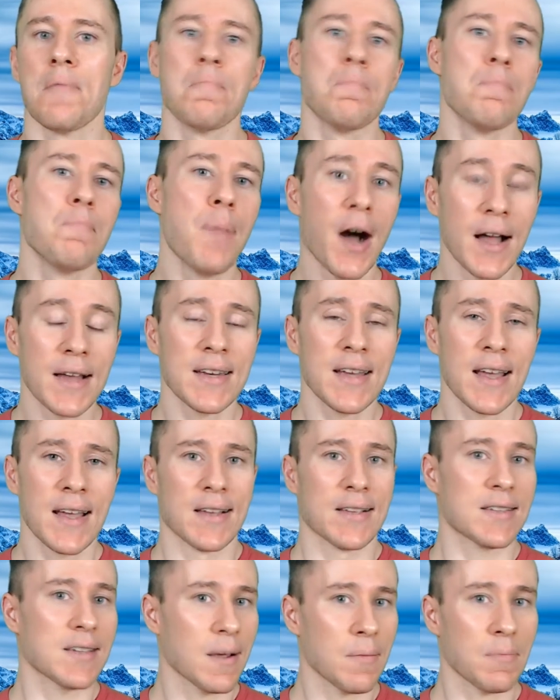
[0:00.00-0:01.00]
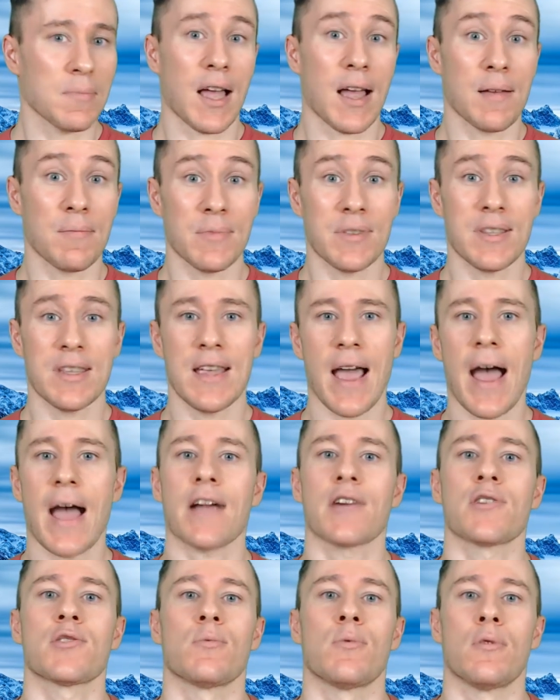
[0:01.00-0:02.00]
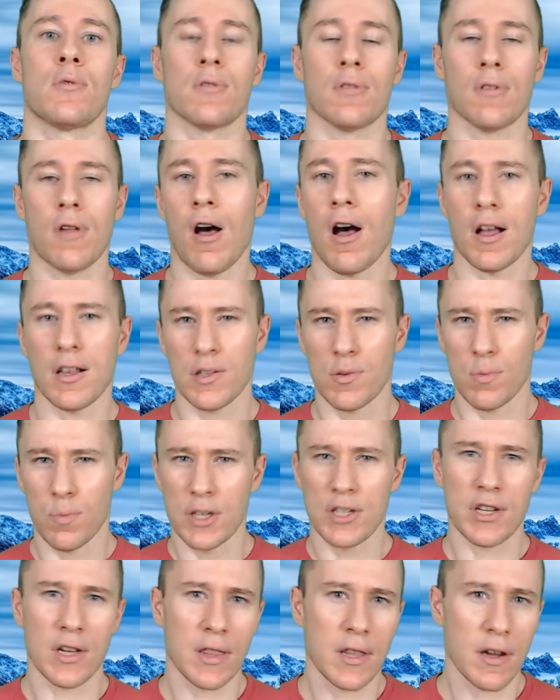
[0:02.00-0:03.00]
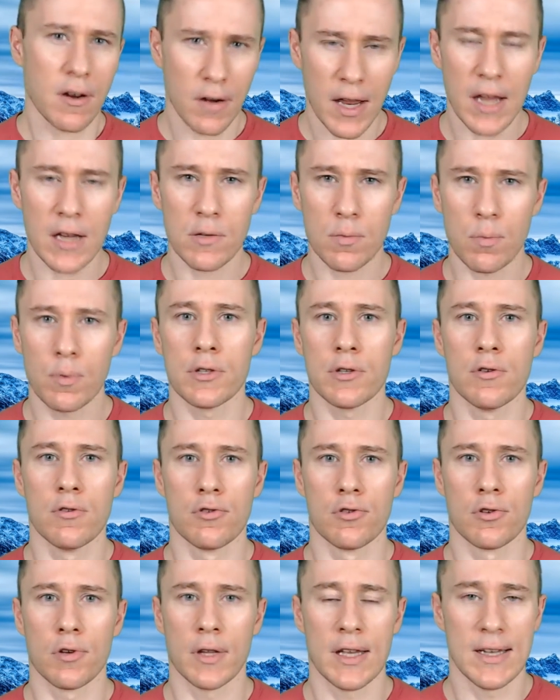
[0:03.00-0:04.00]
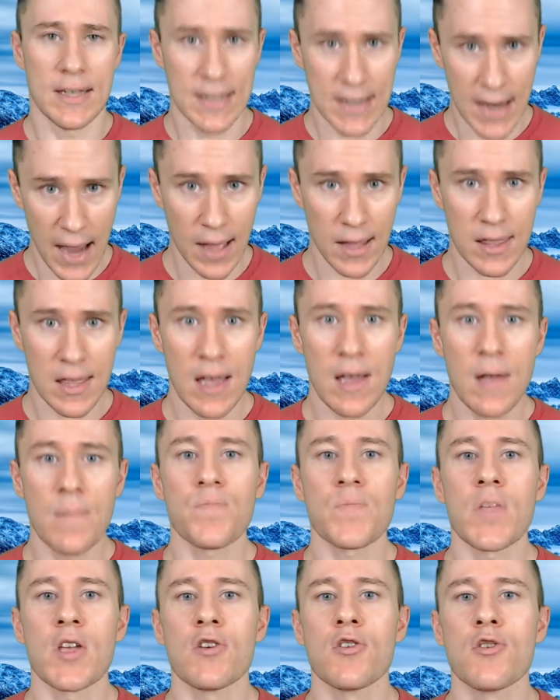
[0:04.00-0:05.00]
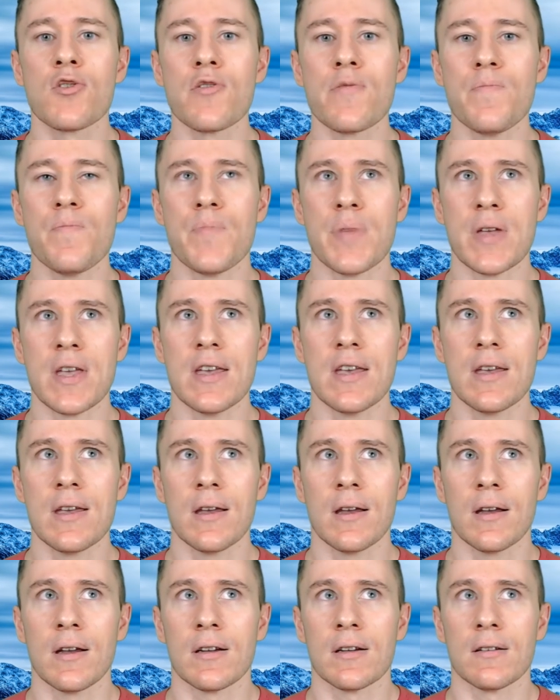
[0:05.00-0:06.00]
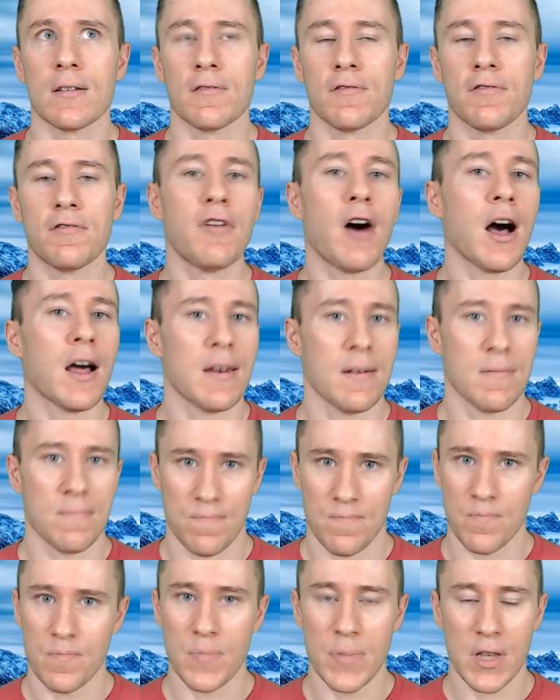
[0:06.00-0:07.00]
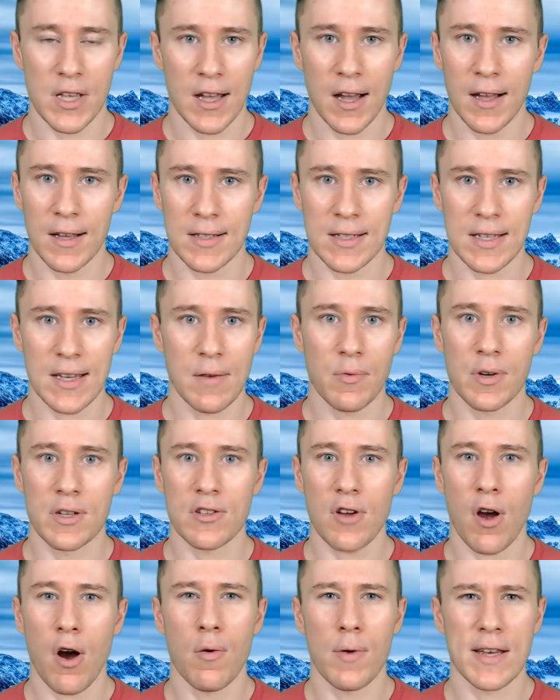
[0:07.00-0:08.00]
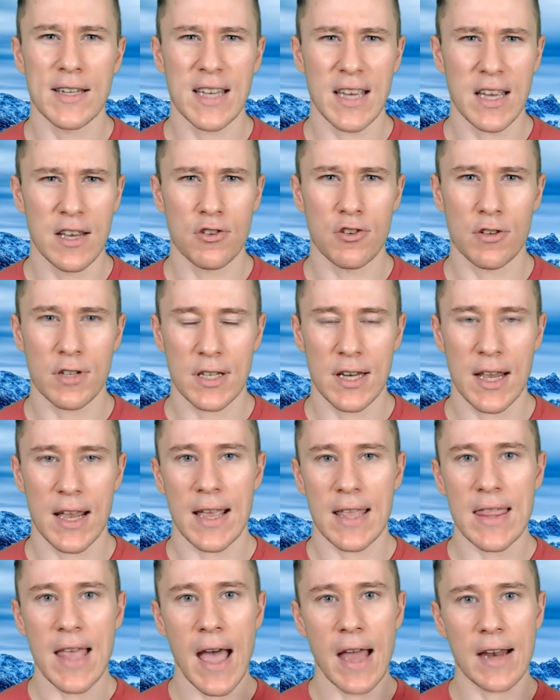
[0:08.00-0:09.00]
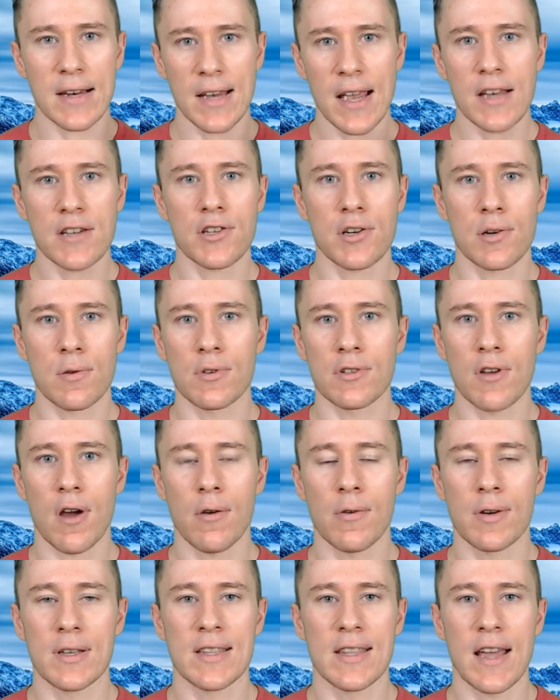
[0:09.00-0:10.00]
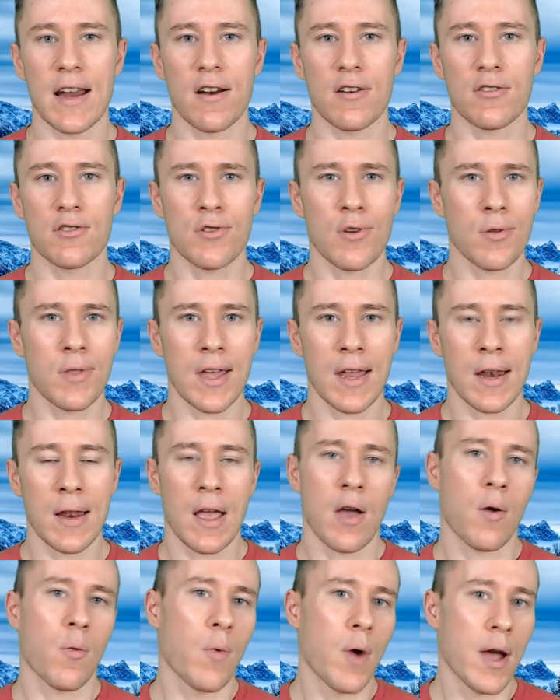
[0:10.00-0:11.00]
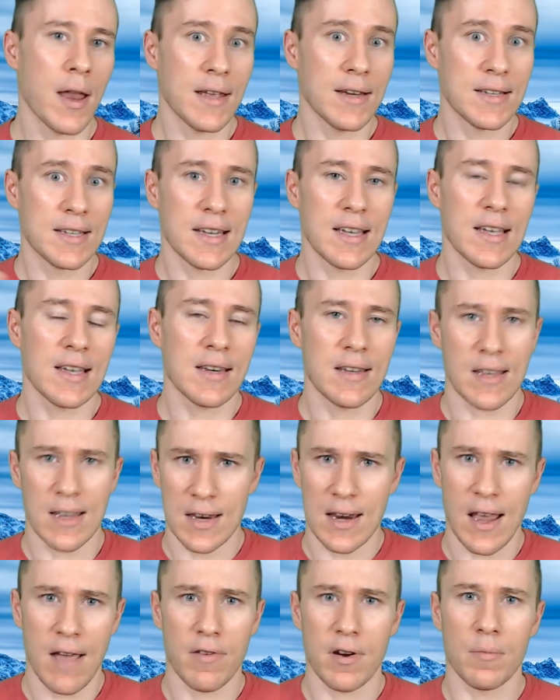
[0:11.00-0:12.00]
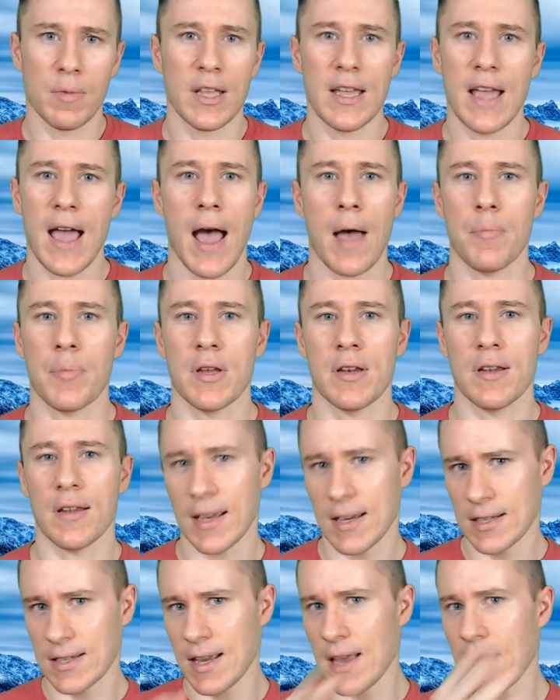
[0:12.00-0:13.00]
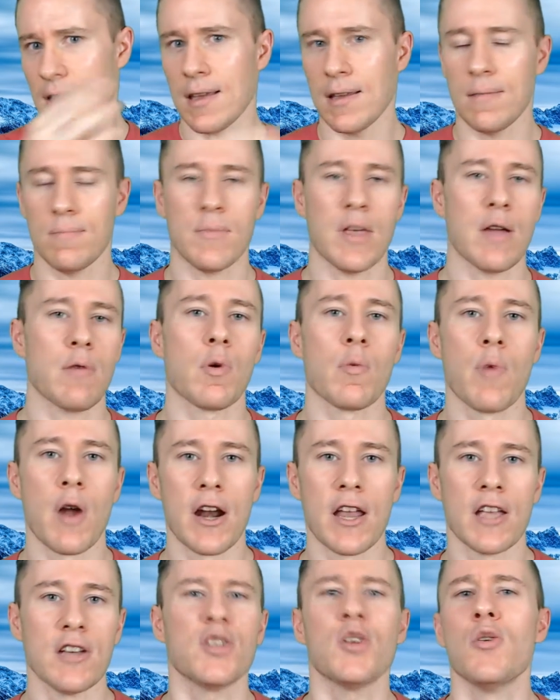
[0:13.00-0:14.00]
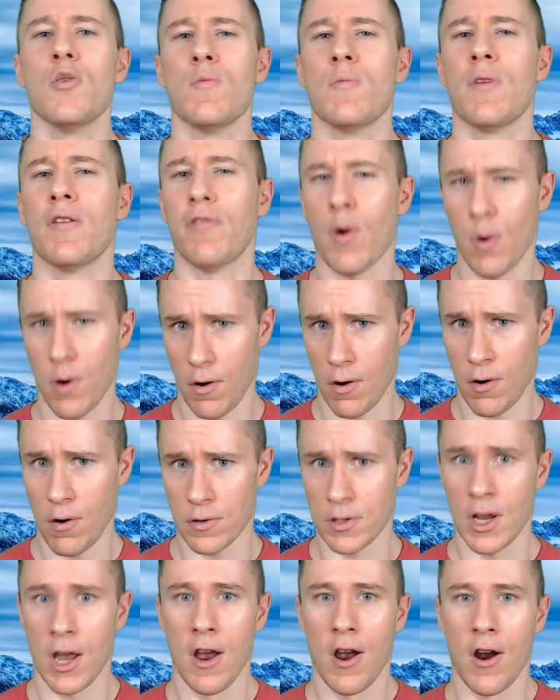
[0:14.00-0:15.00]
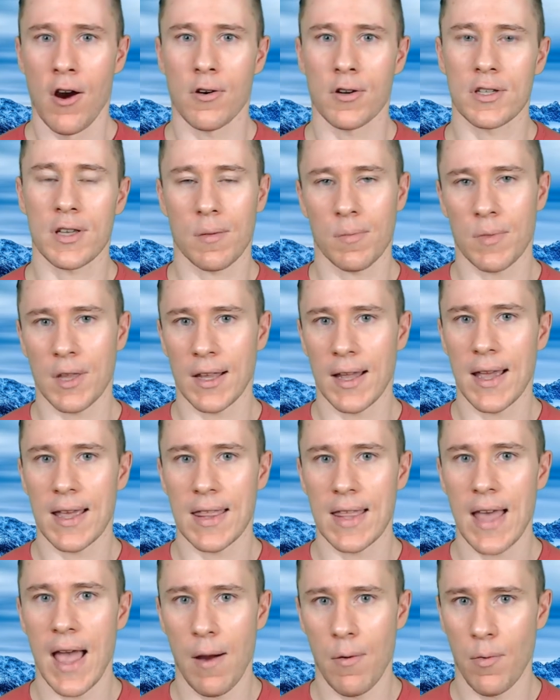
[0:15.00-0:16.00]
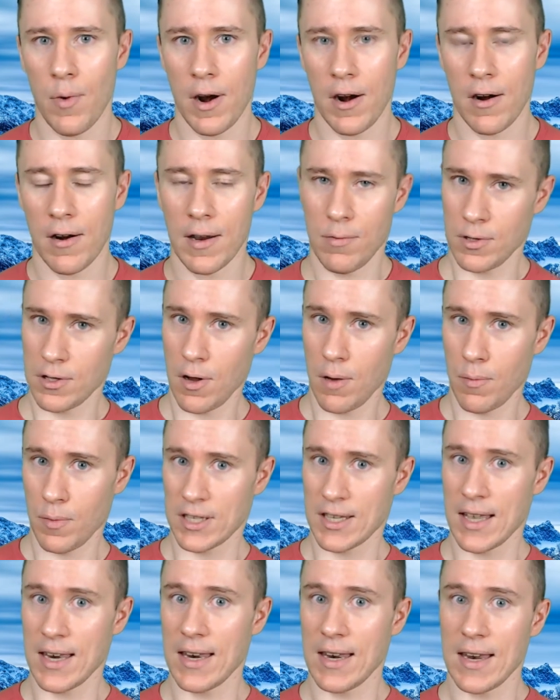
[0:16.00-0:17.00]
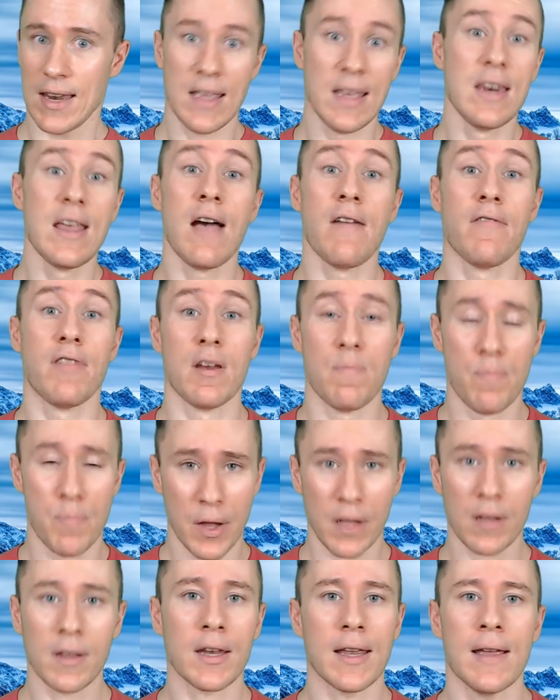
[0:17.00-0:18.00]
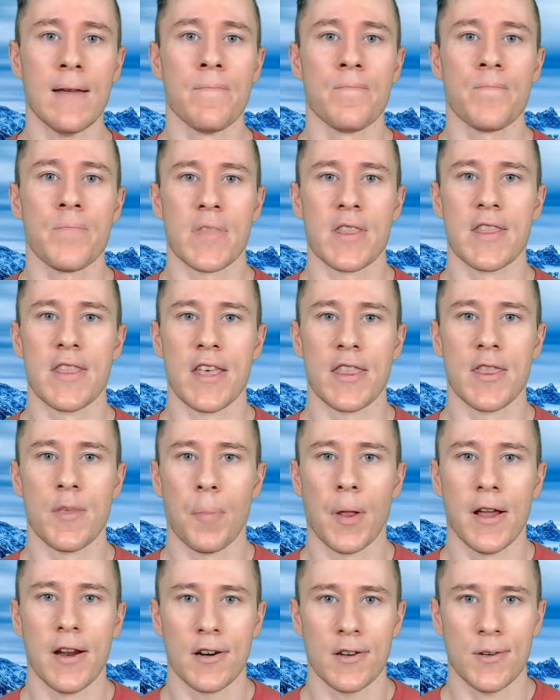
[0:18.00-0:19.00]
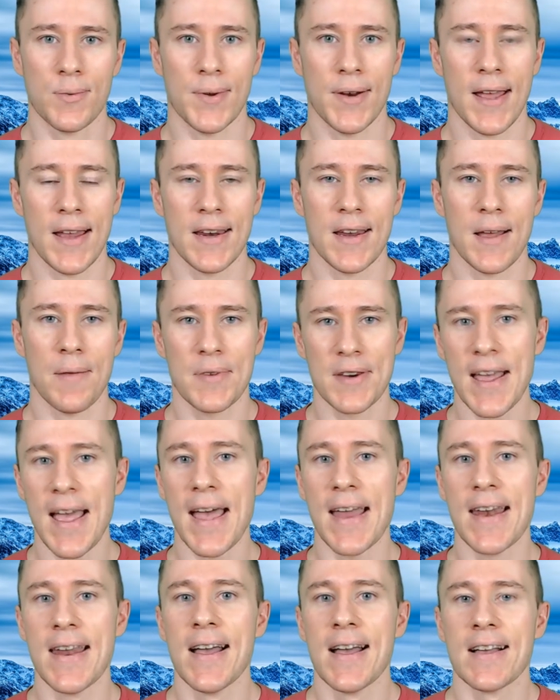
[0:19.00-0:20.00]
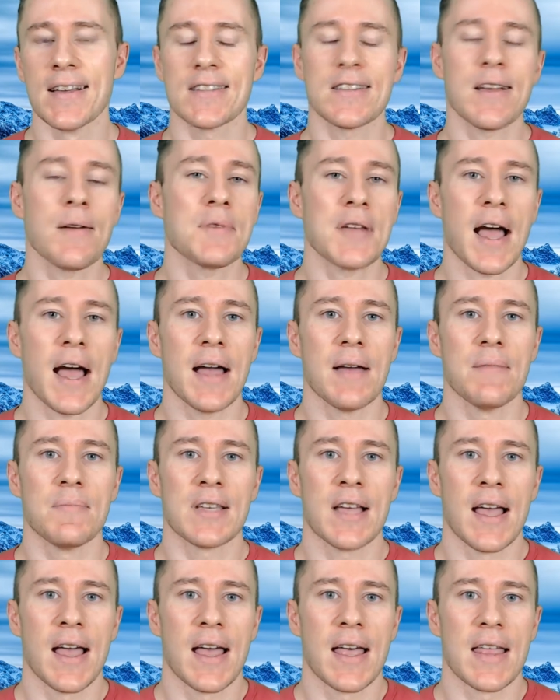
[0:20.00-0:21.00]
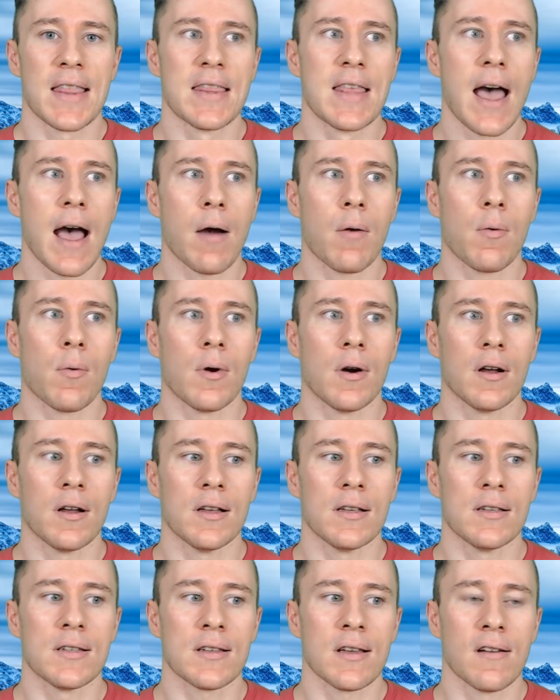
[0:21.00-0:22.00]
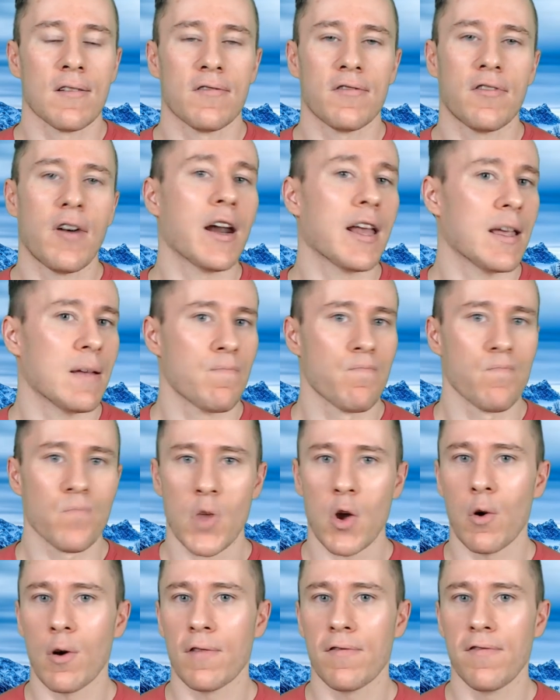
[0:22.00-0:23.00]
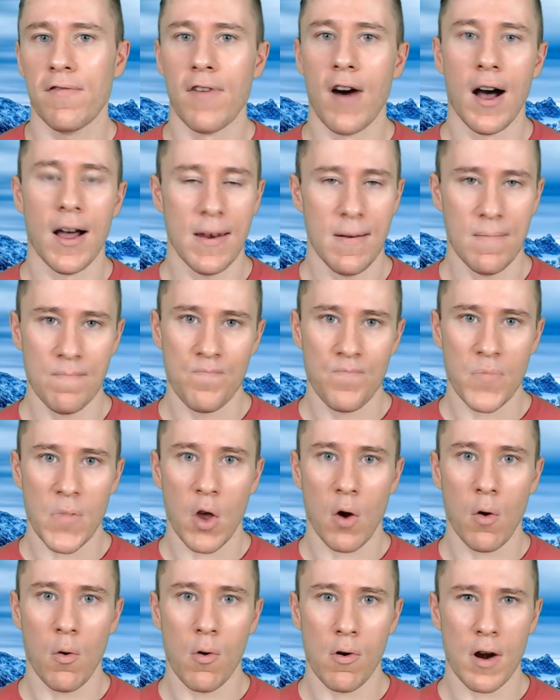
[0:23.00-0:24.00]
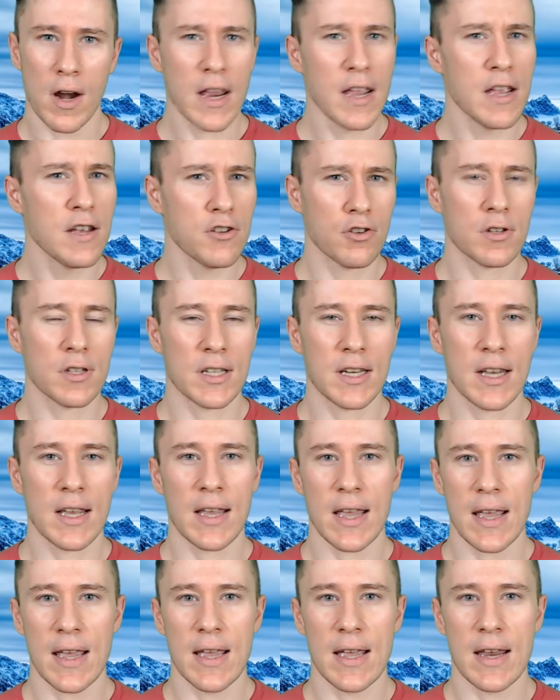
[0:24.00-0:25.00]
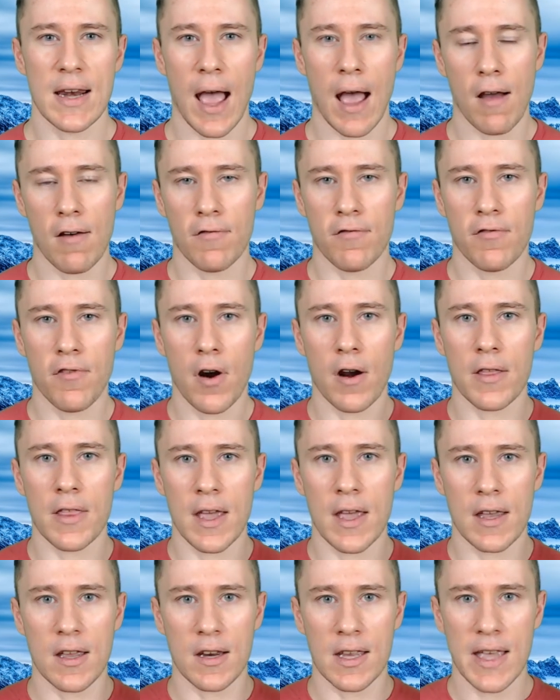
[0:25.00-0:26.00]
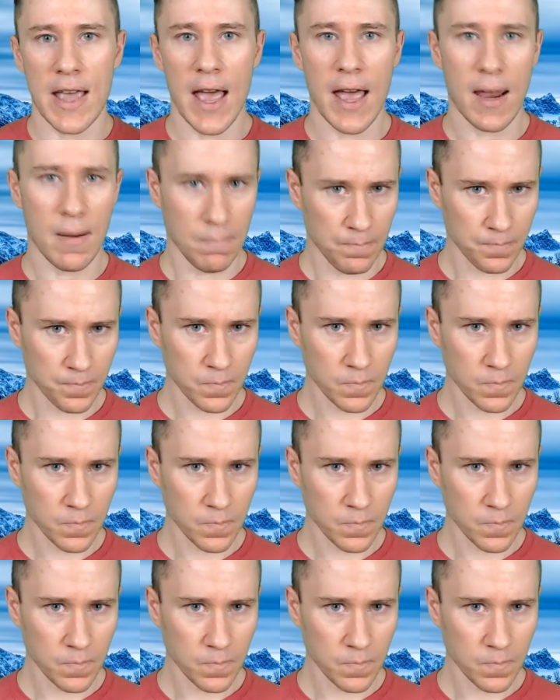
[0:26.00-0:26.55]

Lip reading: But sometimes the actual loss, which in their case was usually death, could be fun because it was always interesting, and that tension was always there, so that when it did inevitably happen, like say they were running Tomb of Horrors or something like that, where it was almost an inevitability that the players would end up dead, sometimes that was funny or fun or interesting in how far they could get